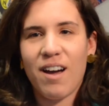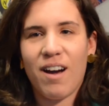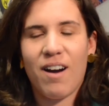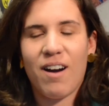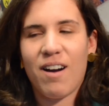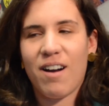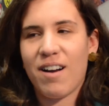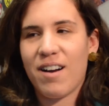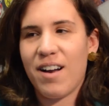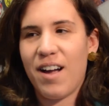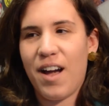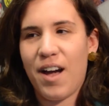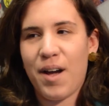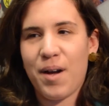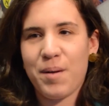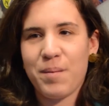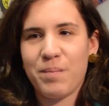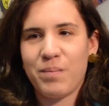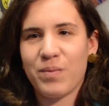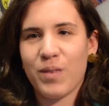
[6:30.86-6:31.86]
our,
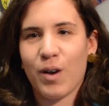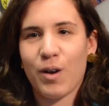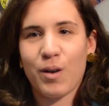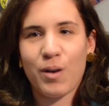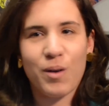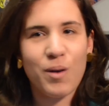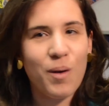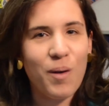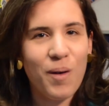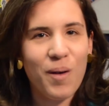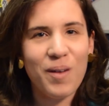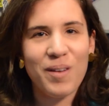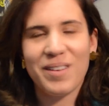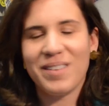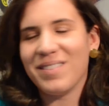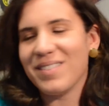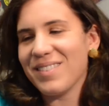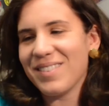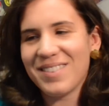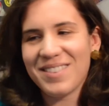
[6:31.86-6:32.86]
um, our goal, and
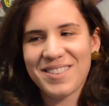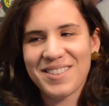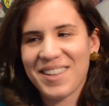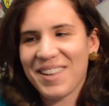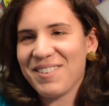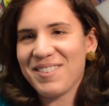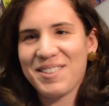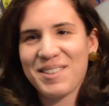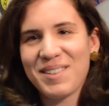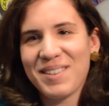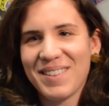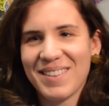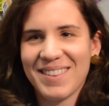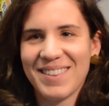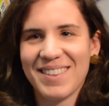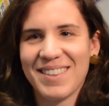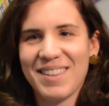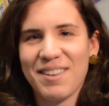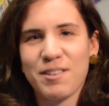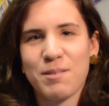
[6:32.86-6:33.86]
so that was,
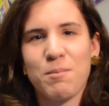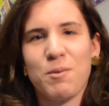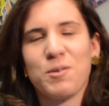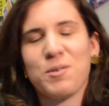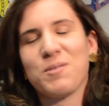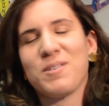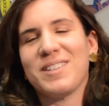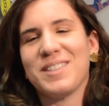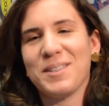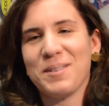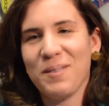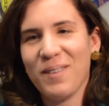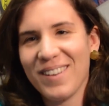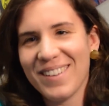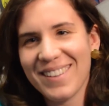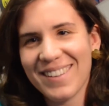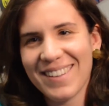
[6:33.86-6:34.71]
that was the most recent one.